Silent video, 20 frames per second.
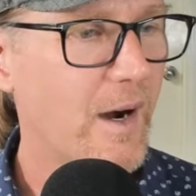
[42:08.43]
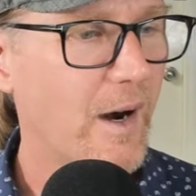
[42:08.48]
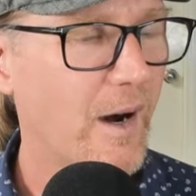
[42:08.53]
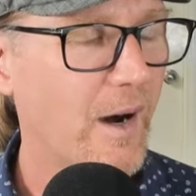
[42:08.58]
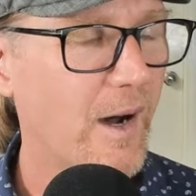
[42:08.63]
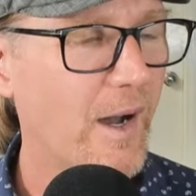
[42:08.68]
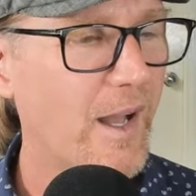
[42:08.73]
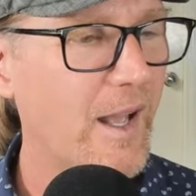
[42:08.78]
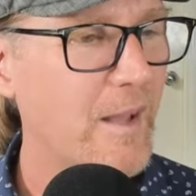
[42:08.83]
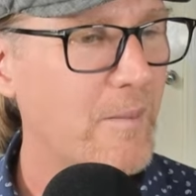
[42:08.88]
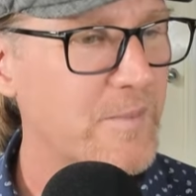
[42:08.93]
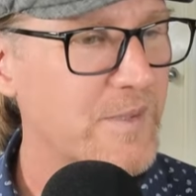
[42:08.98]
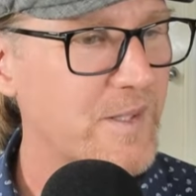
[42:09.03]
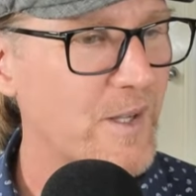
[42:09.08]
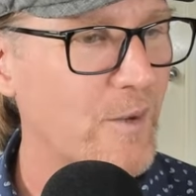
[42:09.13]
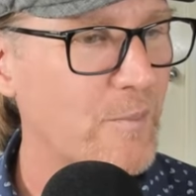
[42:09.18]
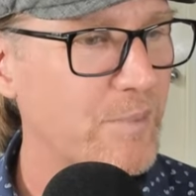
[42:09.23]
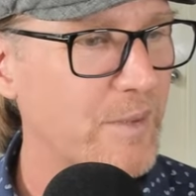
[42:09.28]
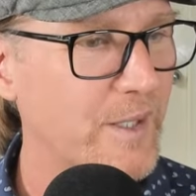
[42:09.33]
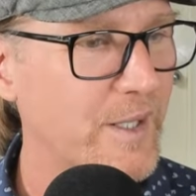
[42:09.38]
I am
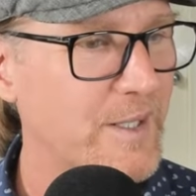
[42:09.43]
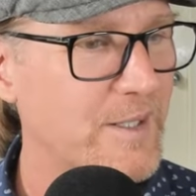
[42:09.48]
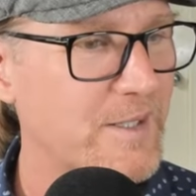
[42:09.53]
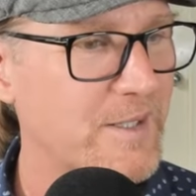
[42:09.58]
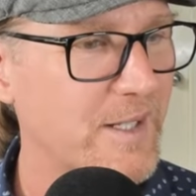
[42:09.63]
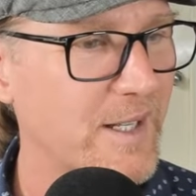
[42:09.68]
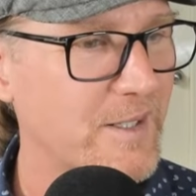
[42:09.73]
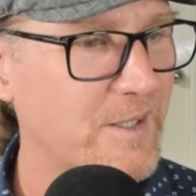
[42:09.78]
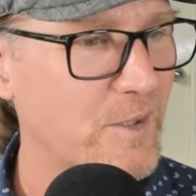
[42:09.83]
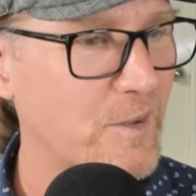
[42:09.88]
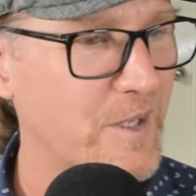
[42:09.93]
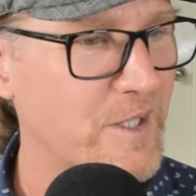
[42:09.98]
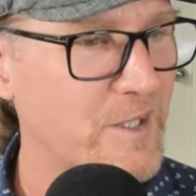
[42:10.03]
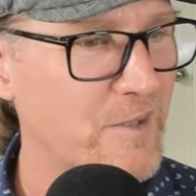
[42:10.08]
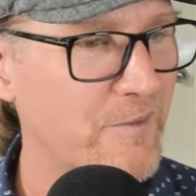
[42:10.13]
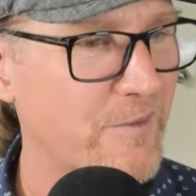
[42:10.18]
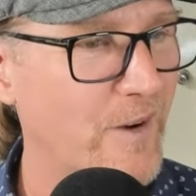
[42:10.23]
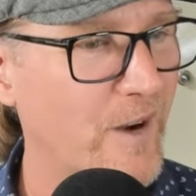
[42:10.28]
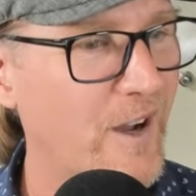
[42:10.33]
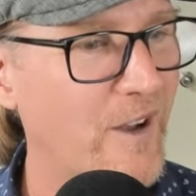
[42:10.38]
so pleased to get to
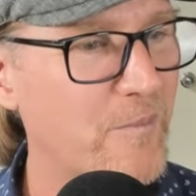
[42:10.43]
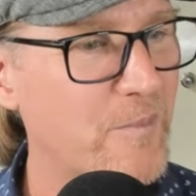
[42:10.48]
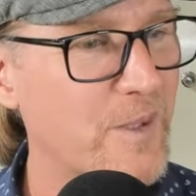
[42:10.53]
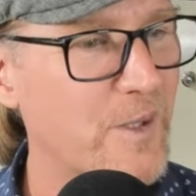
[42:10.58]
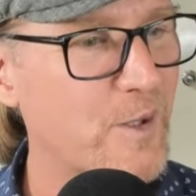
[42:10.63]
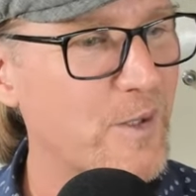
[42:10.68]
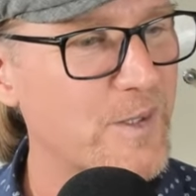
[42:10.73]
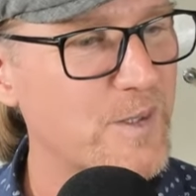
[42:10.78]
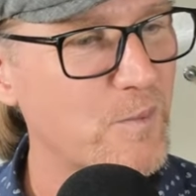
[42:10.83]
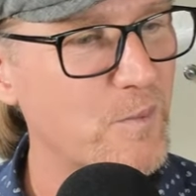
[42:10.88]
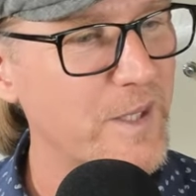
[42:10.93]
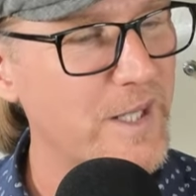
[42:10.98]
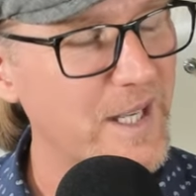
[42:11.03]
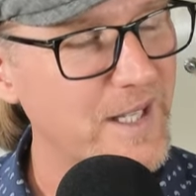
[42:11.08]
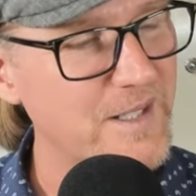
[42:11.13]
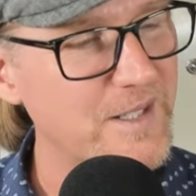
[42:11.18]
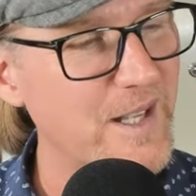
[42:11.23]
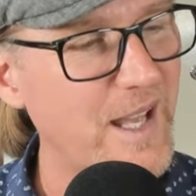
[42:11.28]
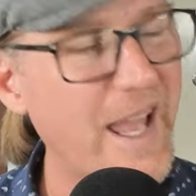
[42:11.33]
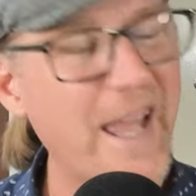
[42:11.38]
question five because we
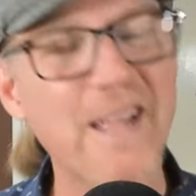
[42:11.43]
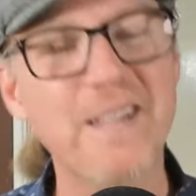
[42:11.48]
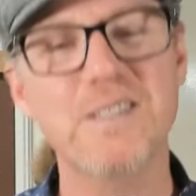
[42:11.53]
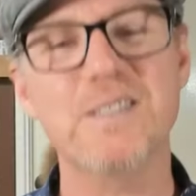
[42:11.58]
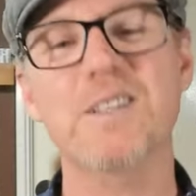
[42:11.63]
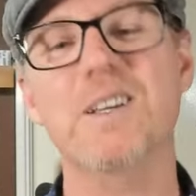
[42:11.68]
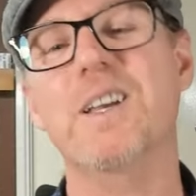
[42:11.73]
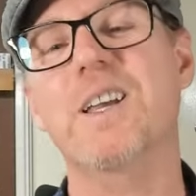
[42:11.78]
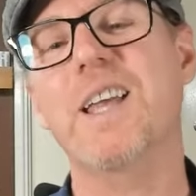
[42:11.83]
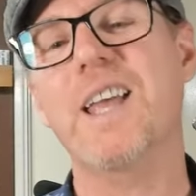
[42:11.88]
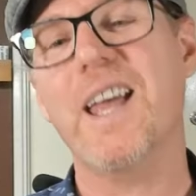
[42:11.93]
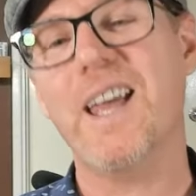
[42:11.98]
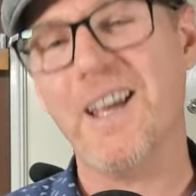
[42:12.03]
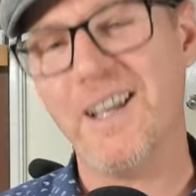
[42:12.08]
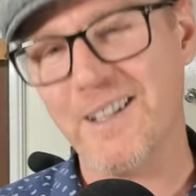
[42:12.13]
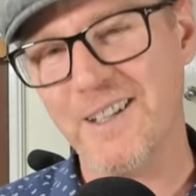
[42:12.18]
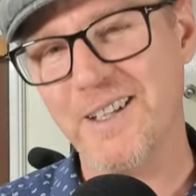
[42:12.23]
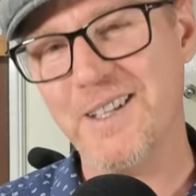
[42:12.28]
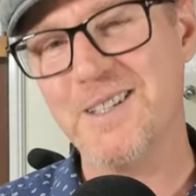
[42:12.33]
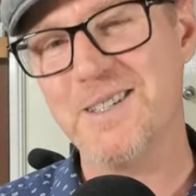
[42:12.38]
get to answer
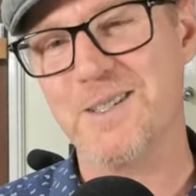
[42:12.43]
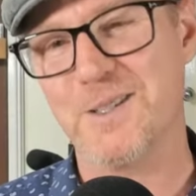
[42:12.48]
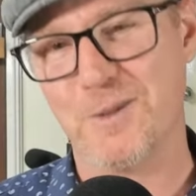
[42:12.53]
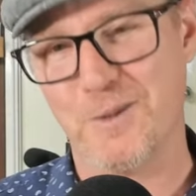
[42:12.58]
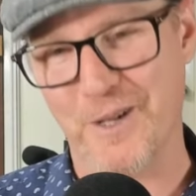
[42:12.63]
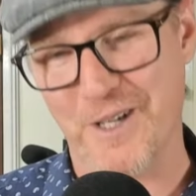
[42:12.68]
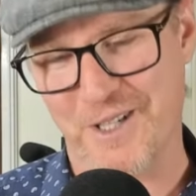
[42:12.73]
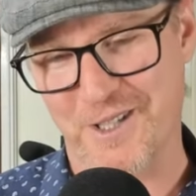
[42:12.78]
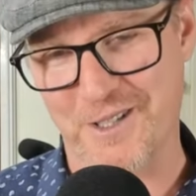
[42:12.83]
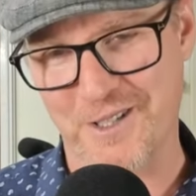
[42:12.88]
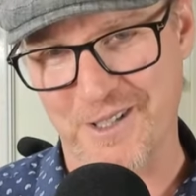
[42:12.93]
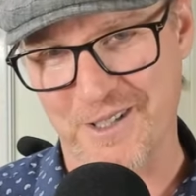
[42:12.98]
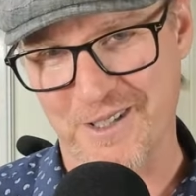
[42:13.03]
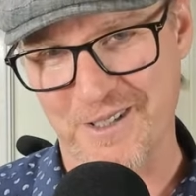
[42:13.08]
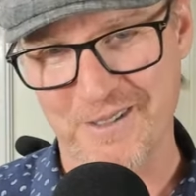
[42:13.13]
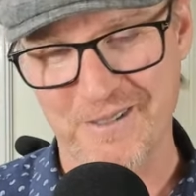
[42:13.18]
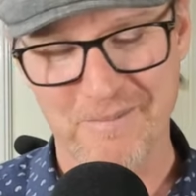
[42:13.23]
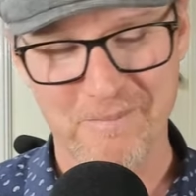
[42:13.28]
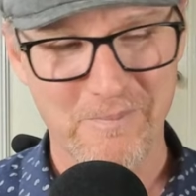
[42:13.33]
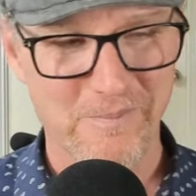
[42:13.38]
Kelly's
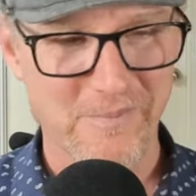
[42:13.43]
question.